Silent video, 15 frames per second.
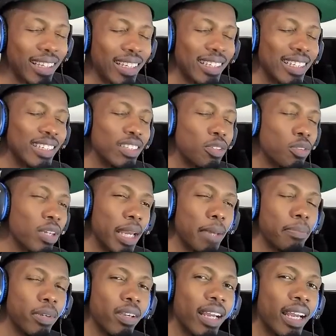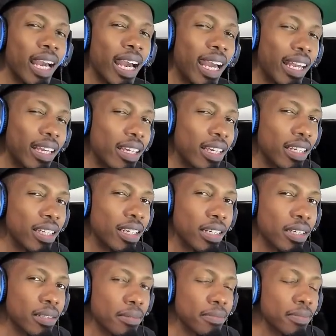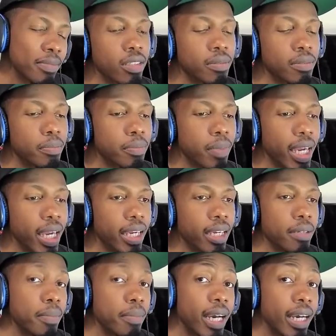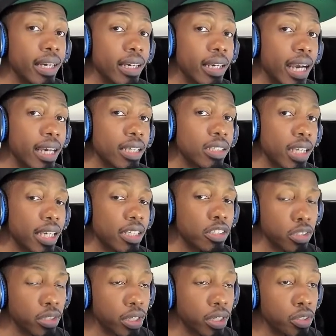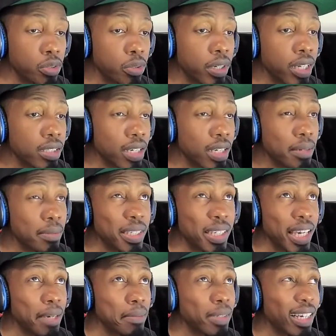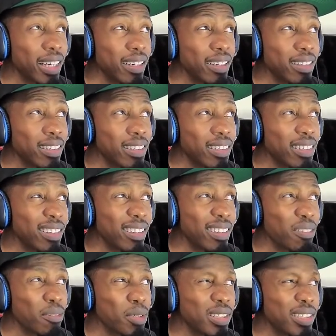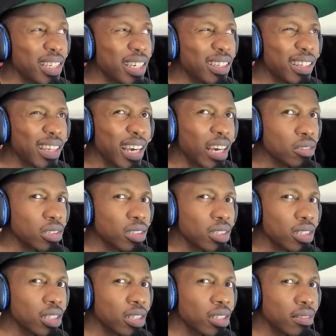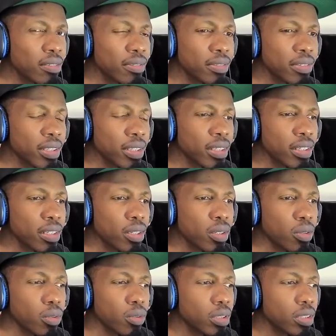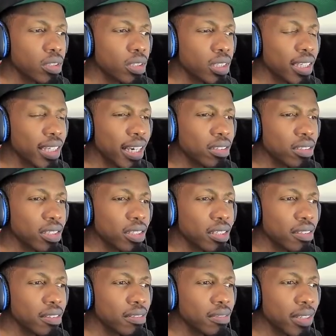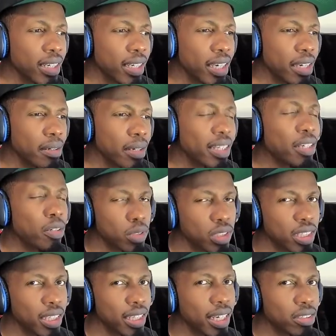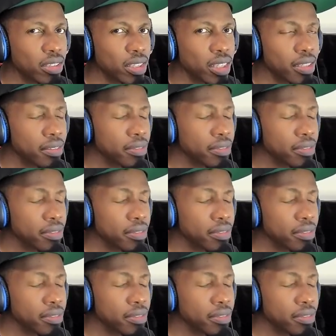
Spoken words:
during that period I ended up paid by Isaac Hayes III. During that time, he gave me, like, I want to say 1,000 love or 10,000 love. I think it was 10,000 love,